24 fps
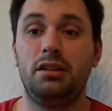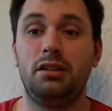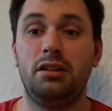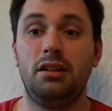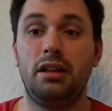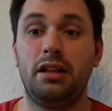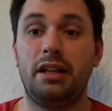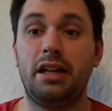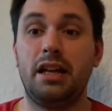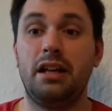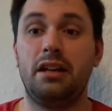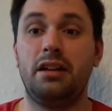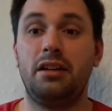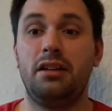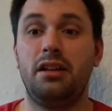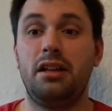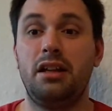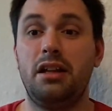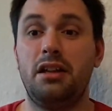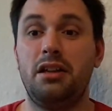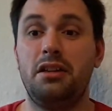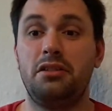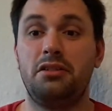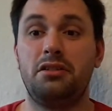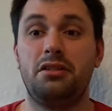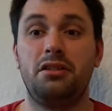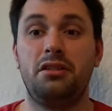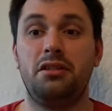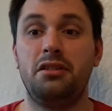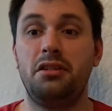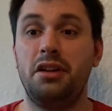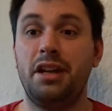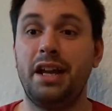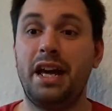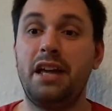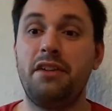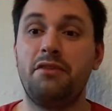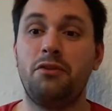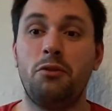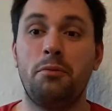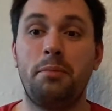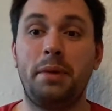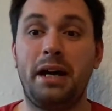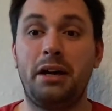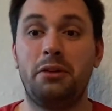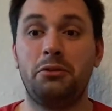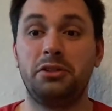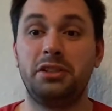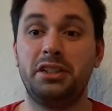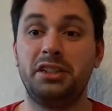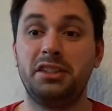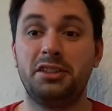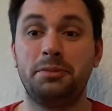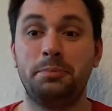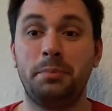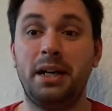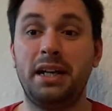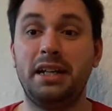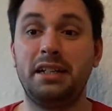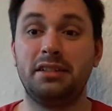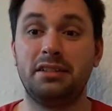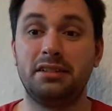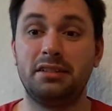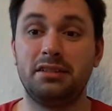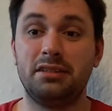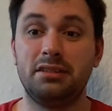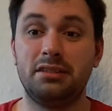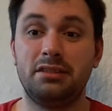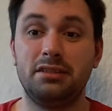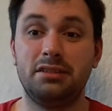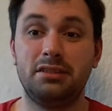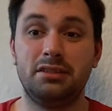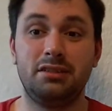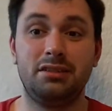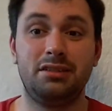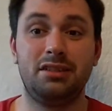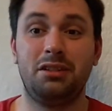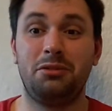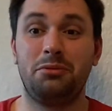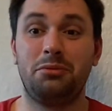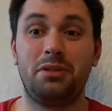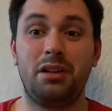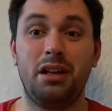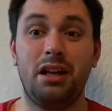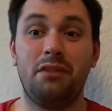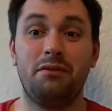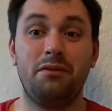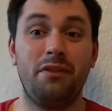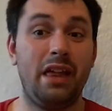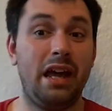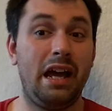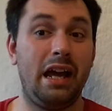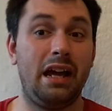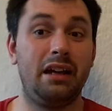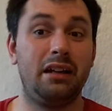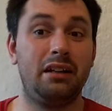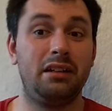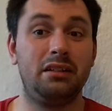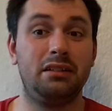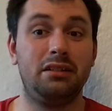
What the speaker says: Again, it's naval battles in space. I would love that.